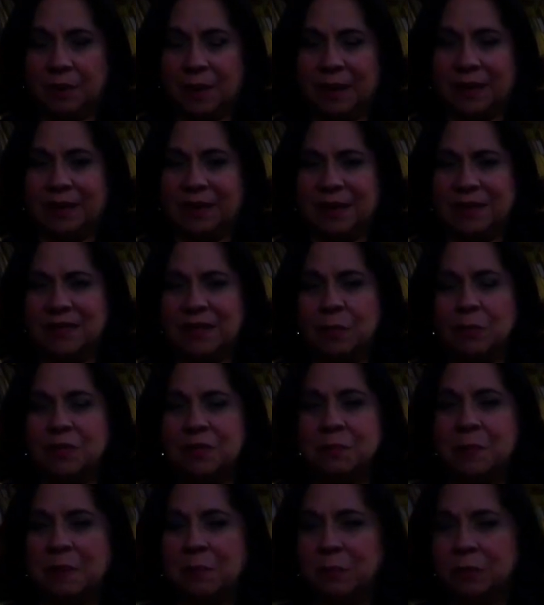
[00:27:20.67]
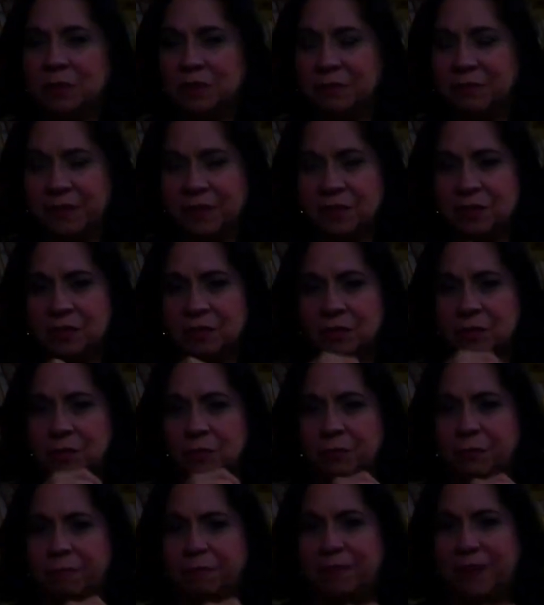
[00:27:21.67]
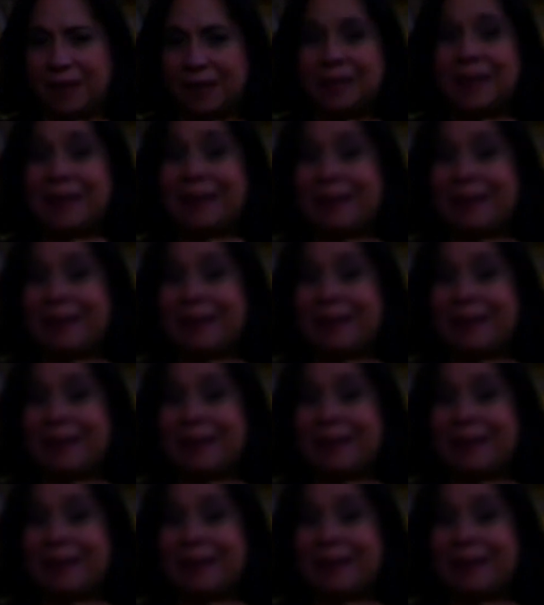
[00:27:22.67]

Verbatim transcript: I guess that was my motivation to fight